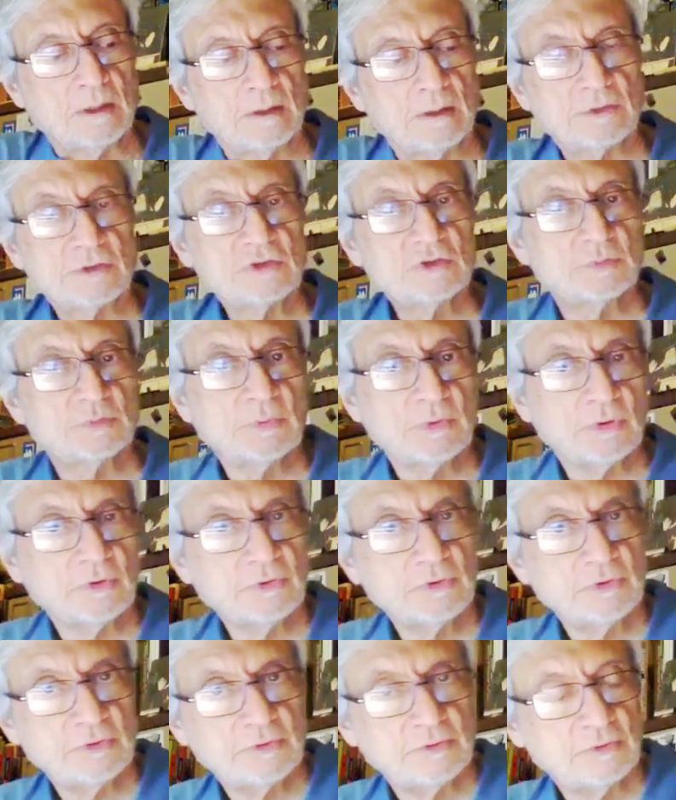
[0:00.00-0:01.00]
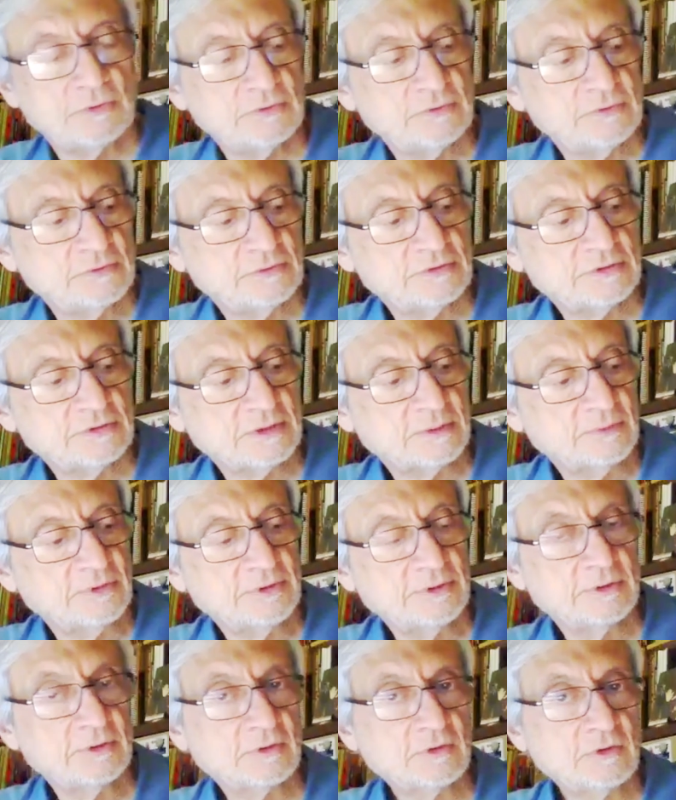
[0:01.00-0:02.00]
respond to some of the
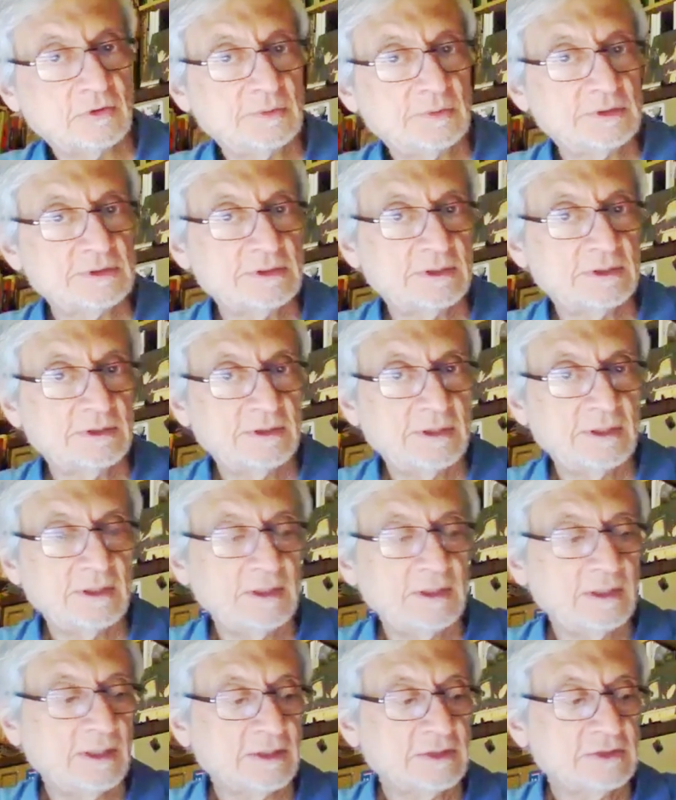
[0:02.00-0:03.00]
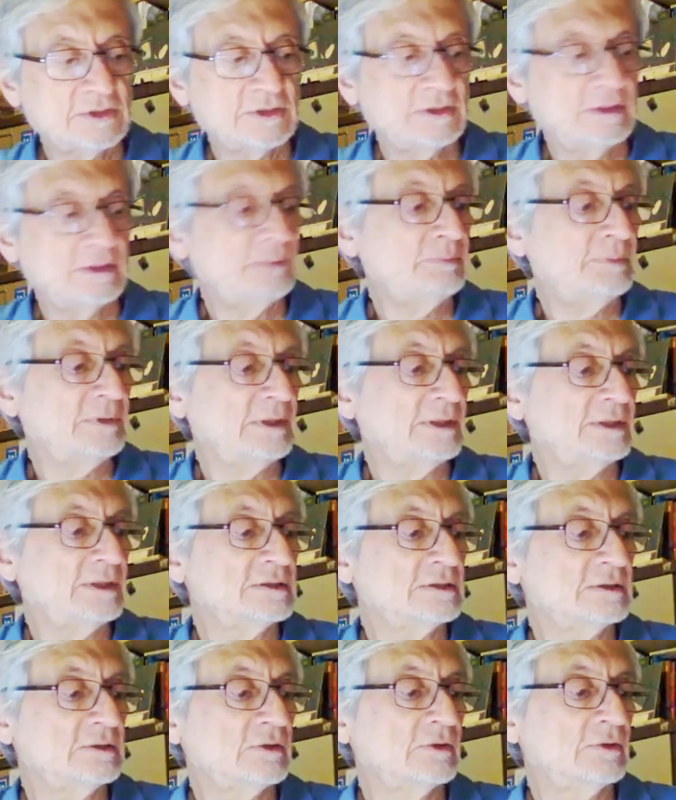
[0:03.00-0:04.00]
documents that he actually
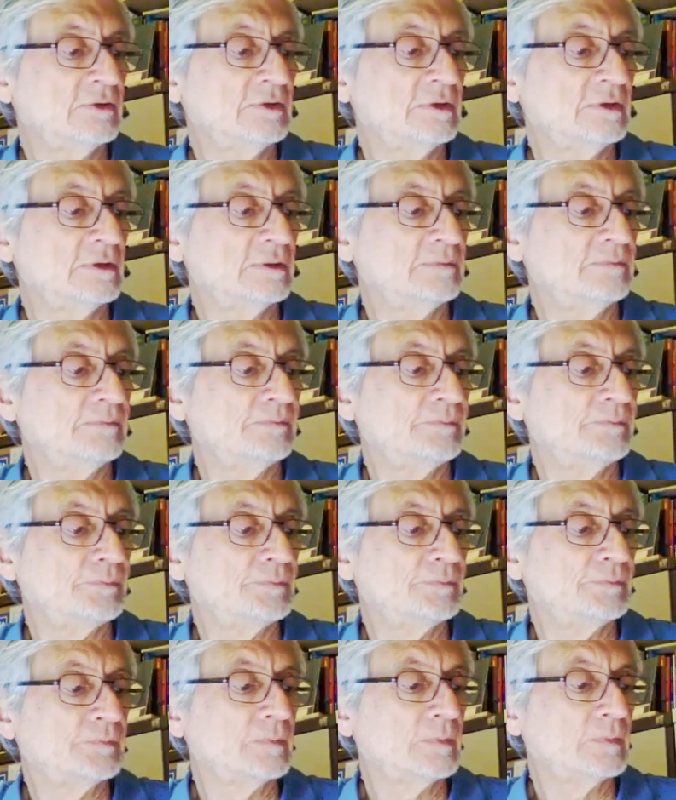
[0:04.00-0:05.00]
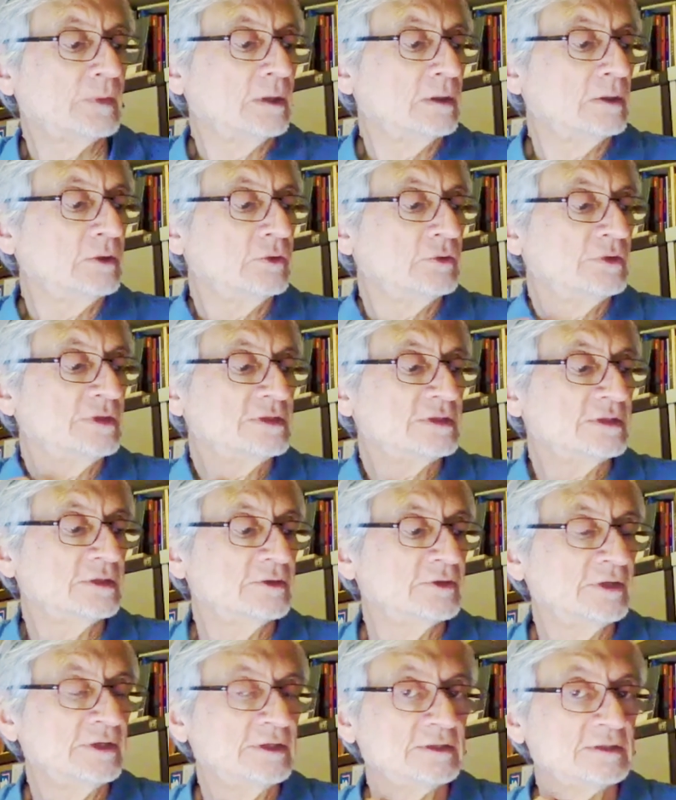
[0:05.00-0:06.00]
placed on the UNISA
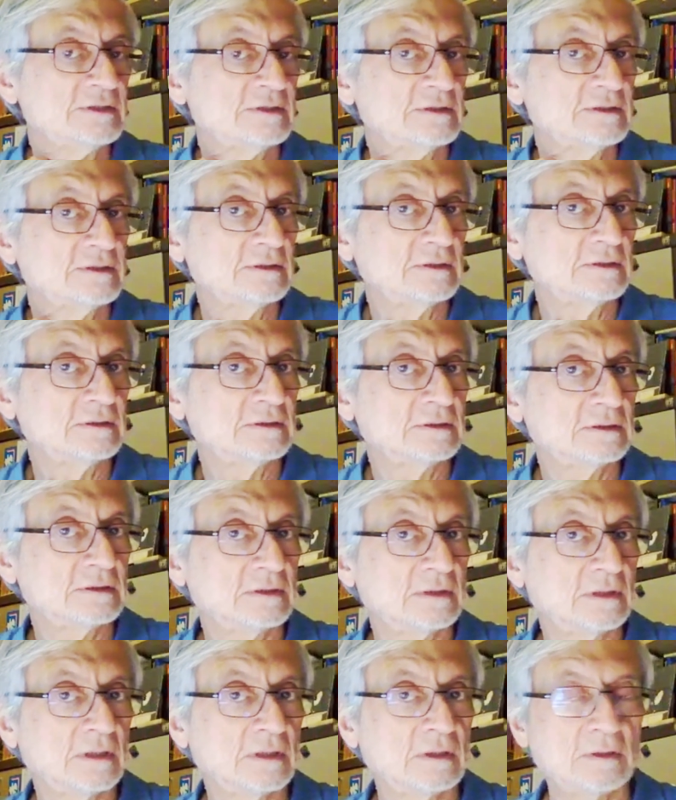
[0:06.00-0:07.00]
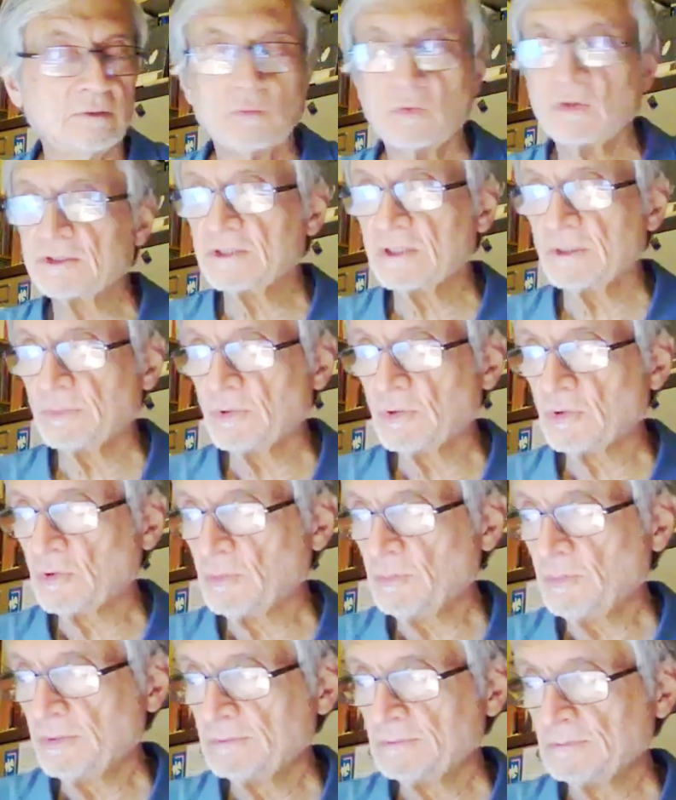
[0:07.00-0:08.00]
Greek Assistance WhatsApp
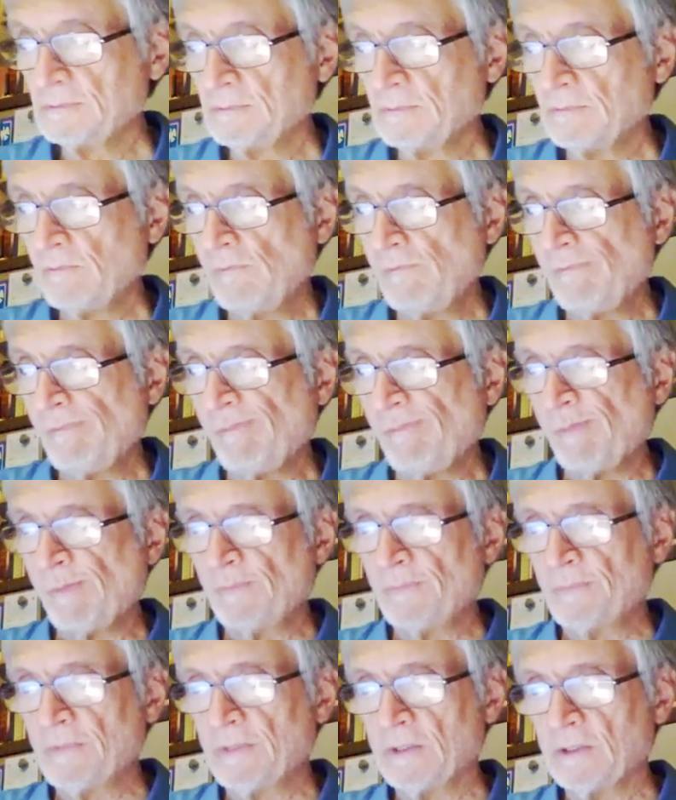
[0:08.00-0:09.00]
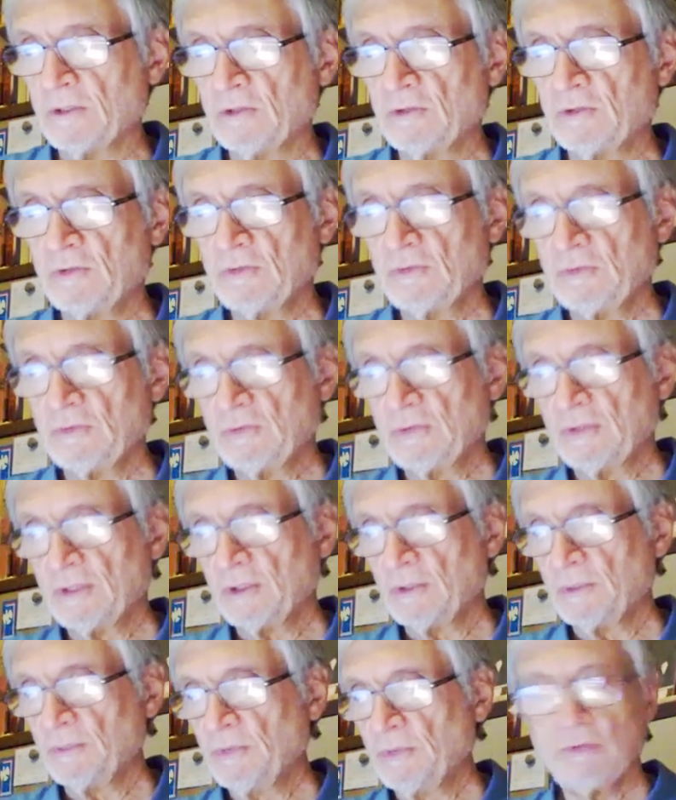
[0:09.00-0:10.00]
group to
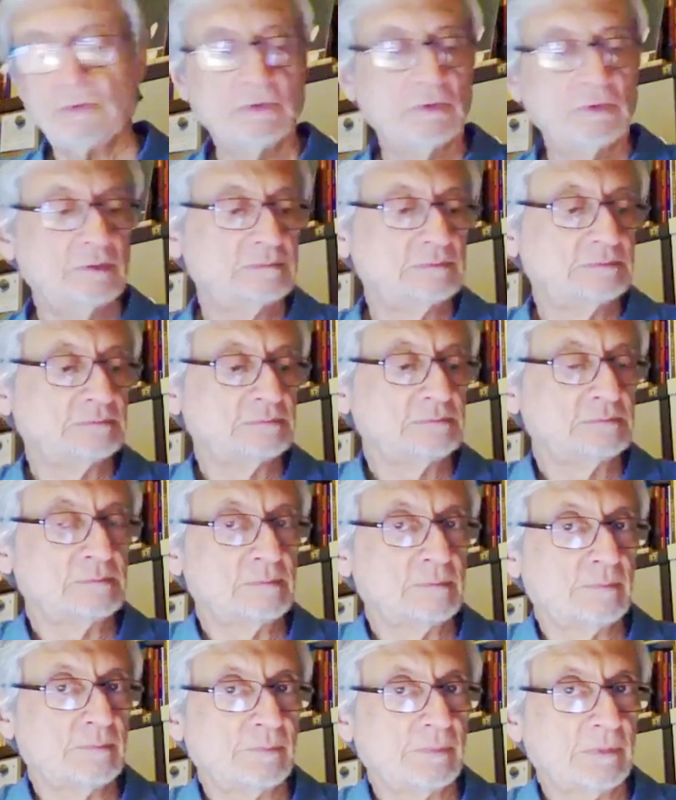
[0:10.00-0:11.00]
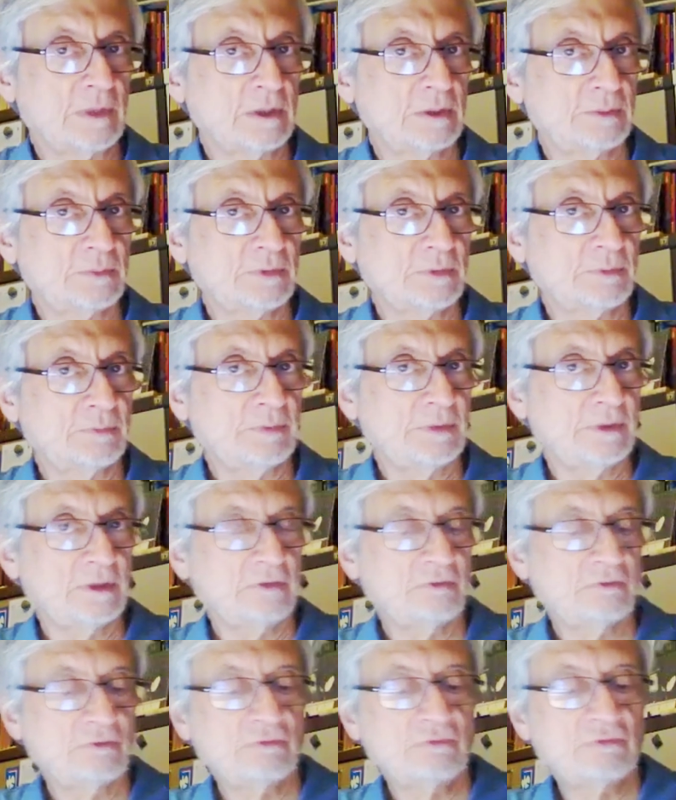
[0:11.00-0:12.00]
help you prepare
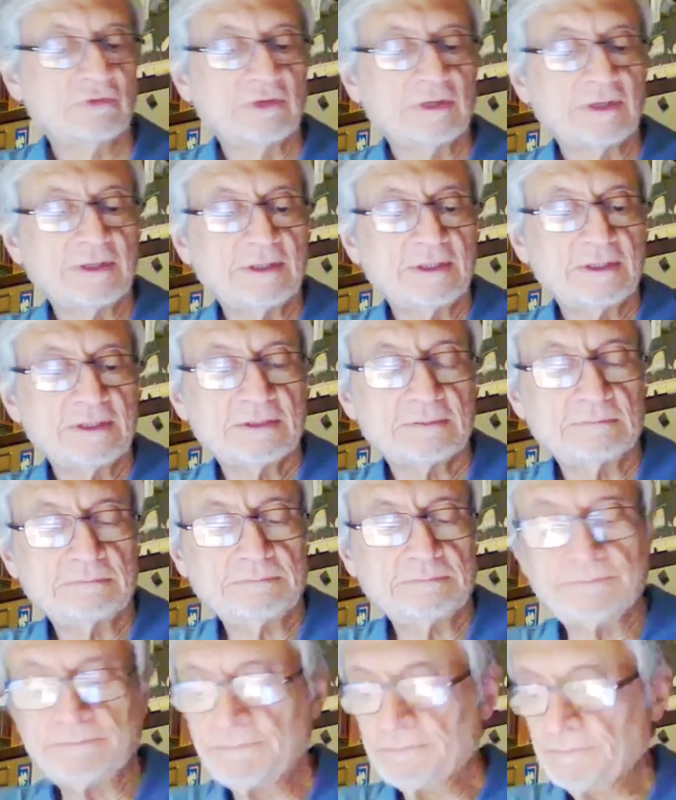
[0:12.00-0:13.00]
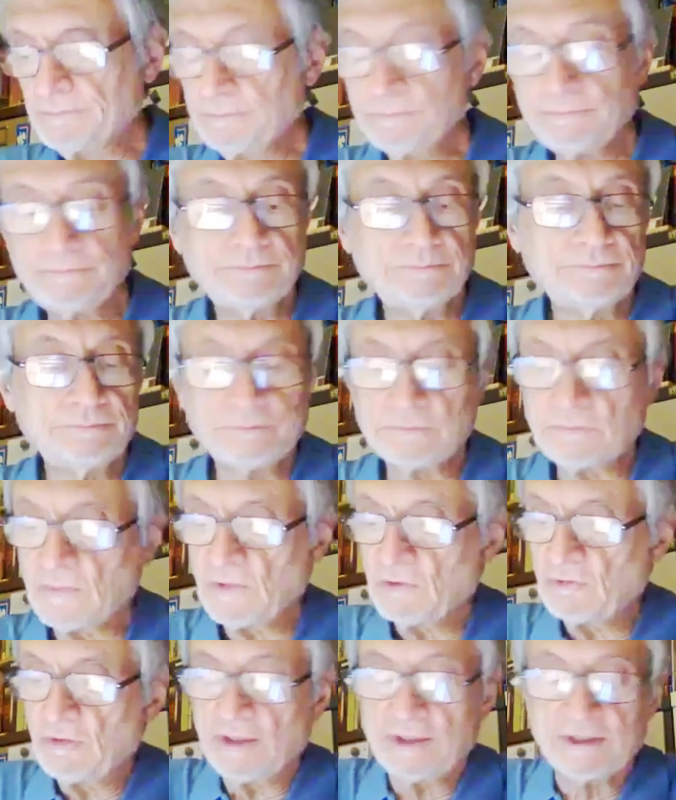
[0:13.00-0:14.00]
for Friday's
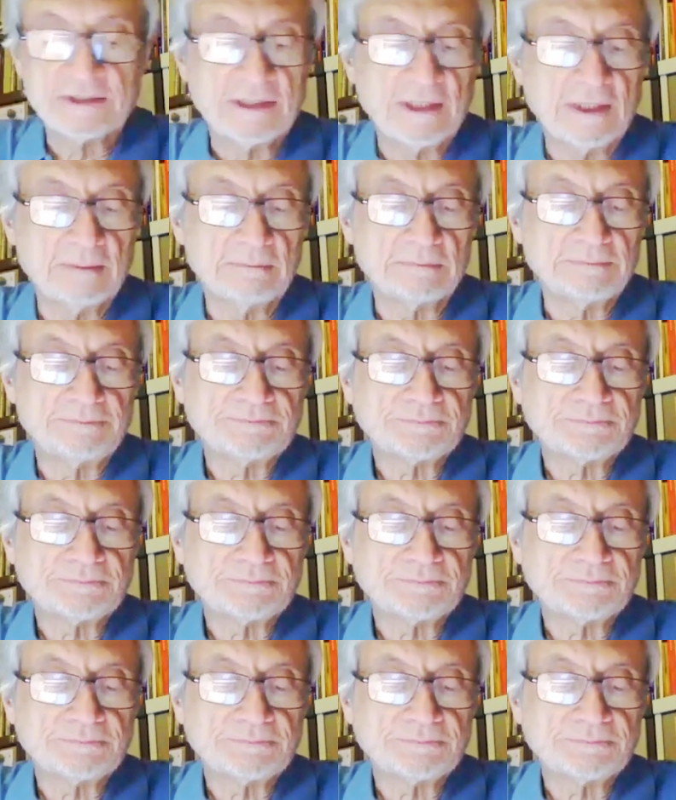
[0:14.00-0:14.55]
exam.